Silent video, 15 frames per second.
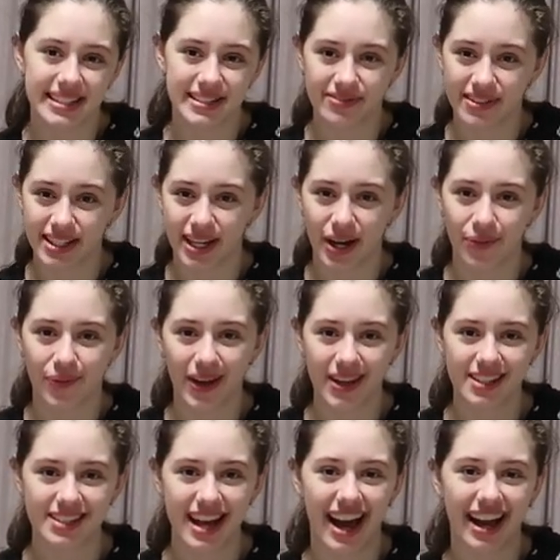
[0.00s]
this video
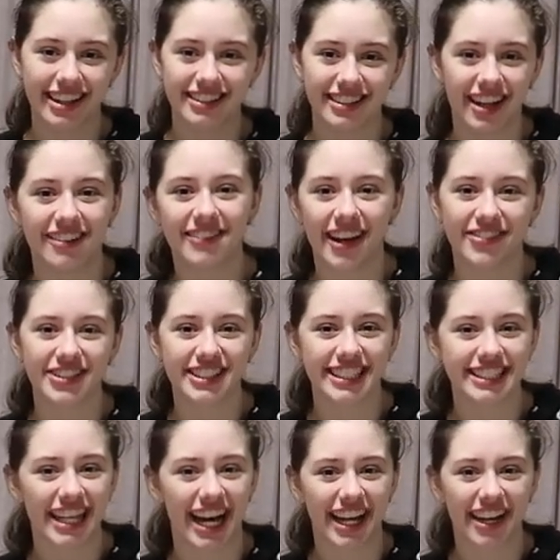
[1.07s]
because I love
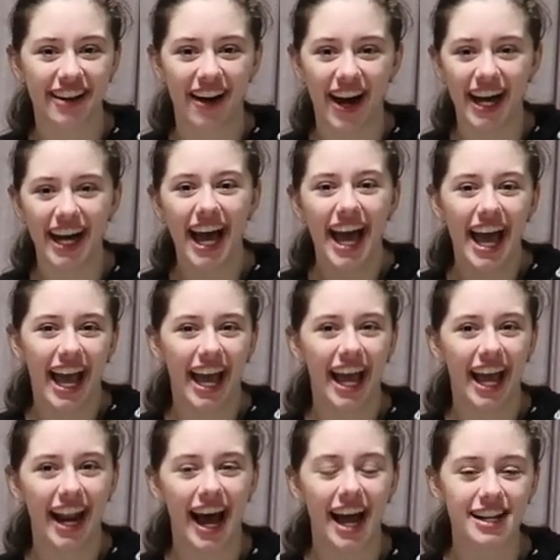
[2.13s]
everything that I got.
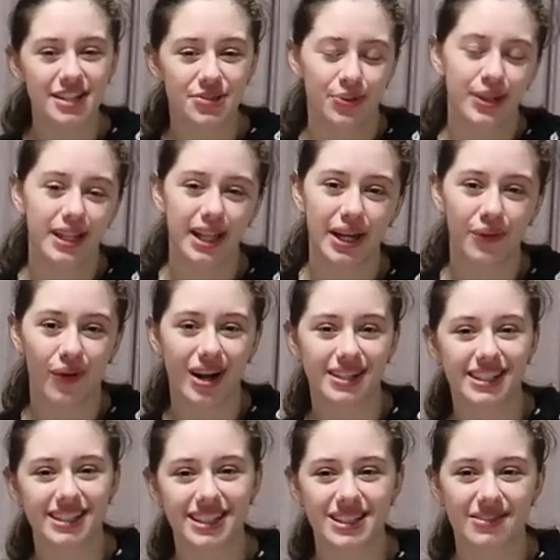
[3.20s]
And I just really like
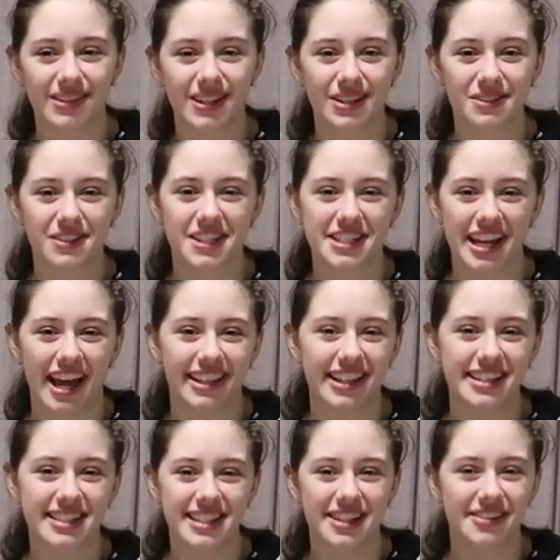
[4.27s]
watching these videos because I
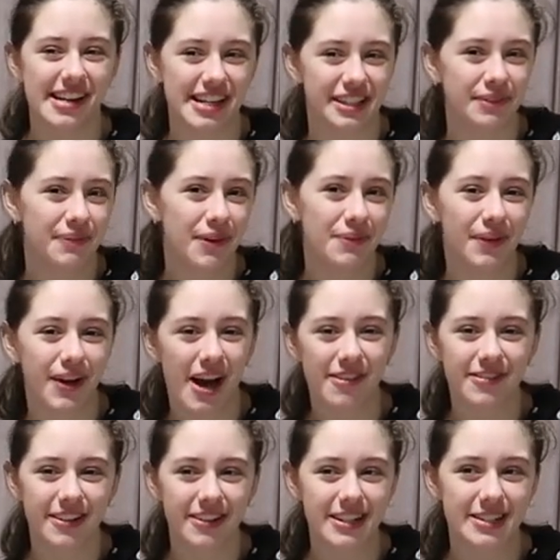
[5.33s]
like seeing what other people got
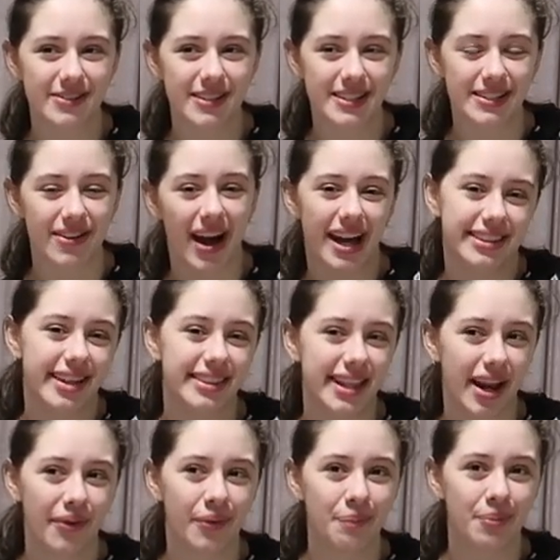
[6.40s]
for Christmas. So I thought
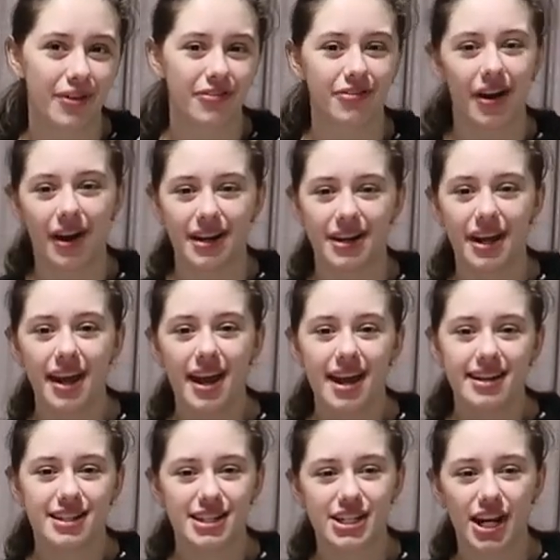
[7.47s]
that it would be fun
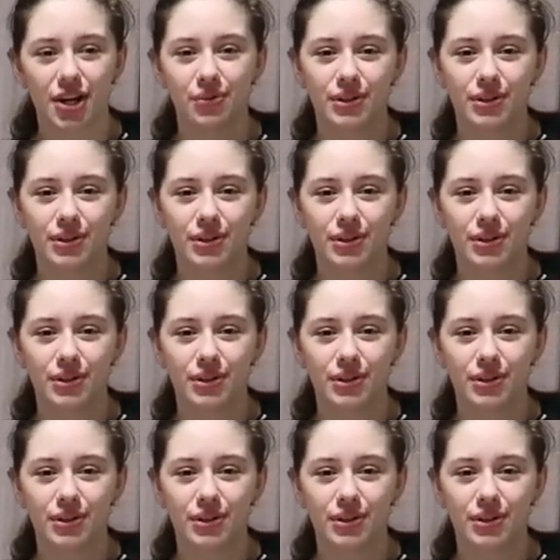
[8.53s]
to share